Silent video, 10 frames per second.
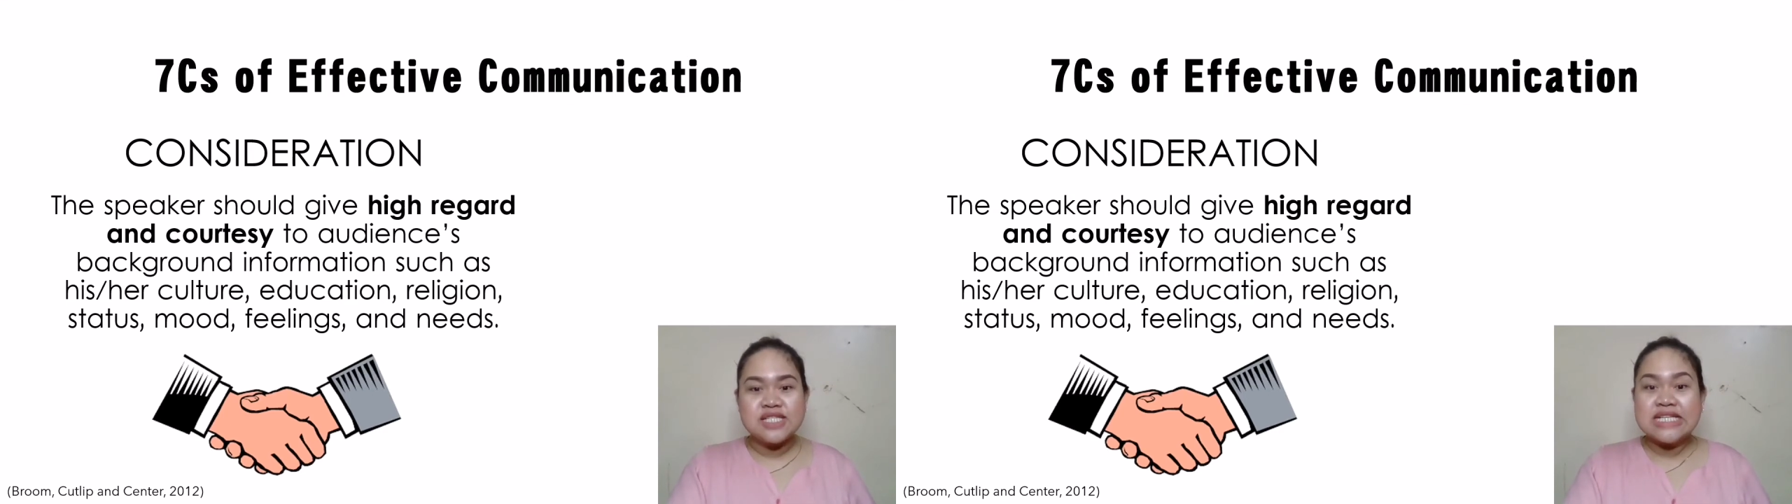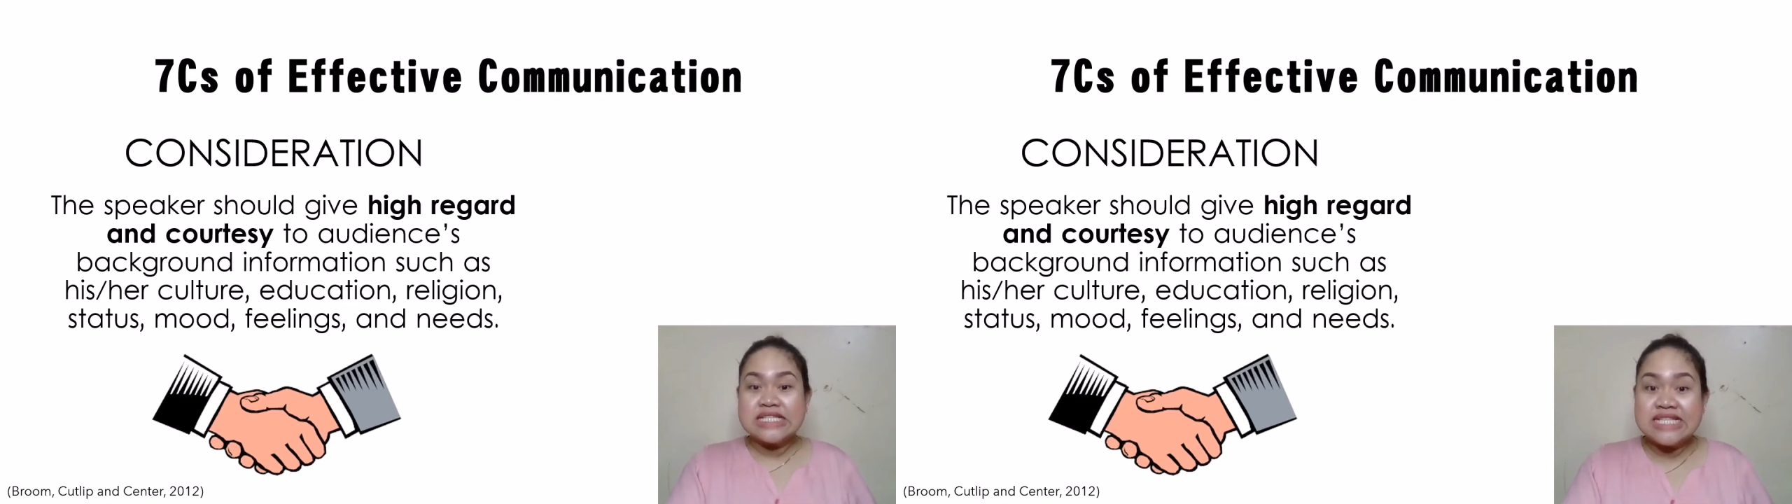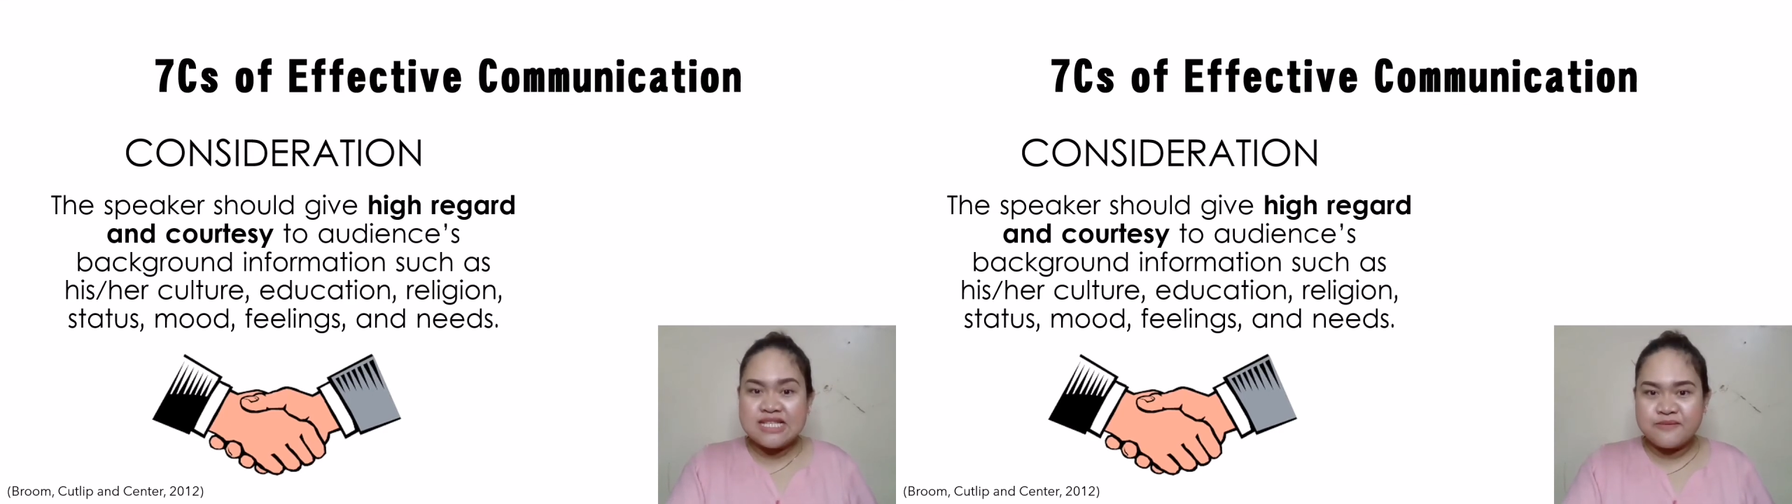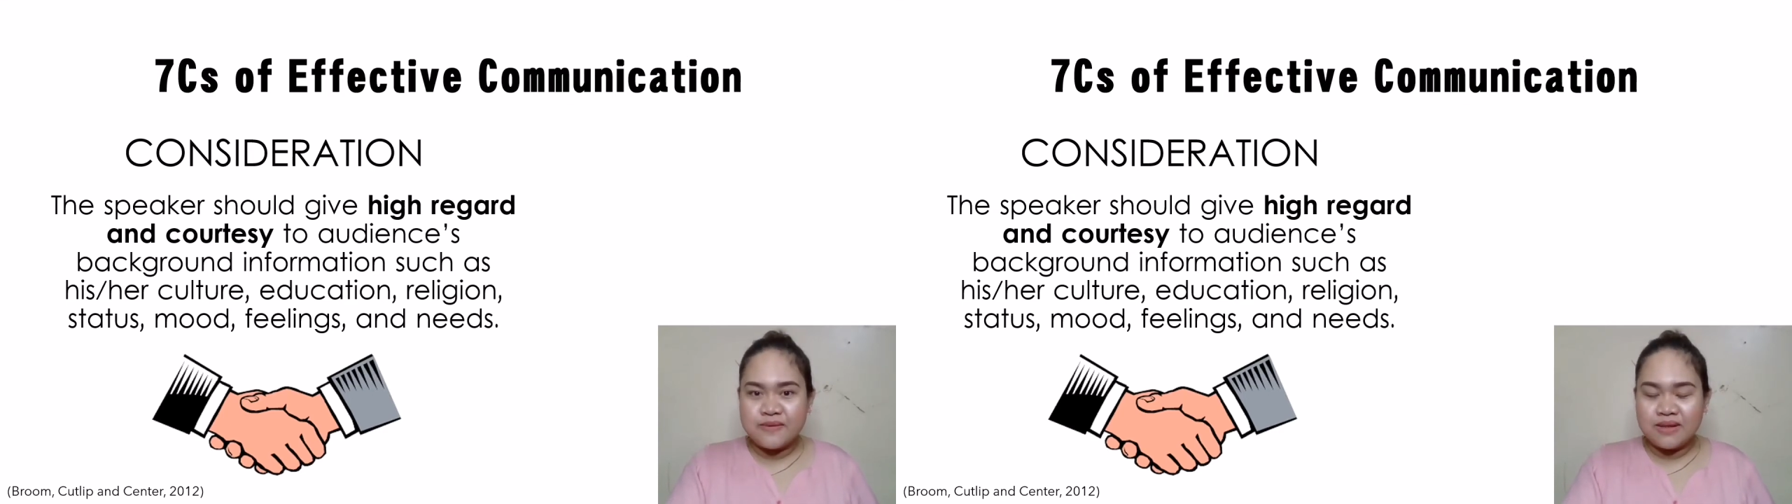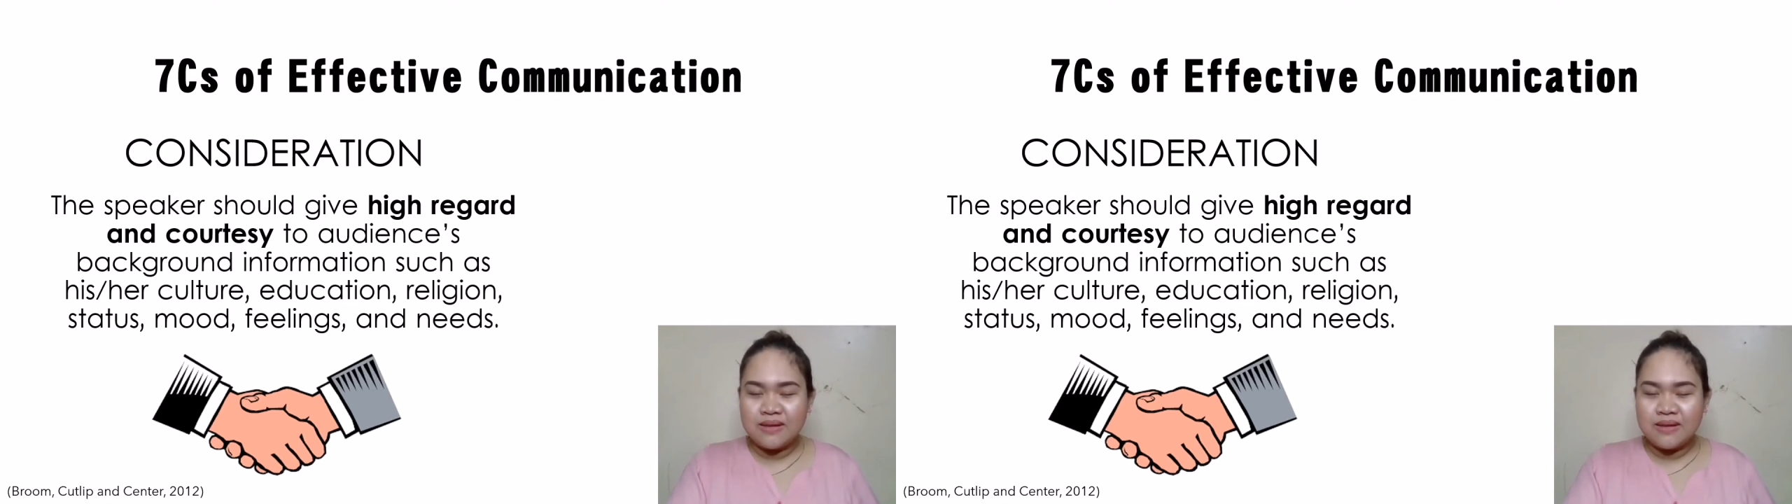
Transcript: successful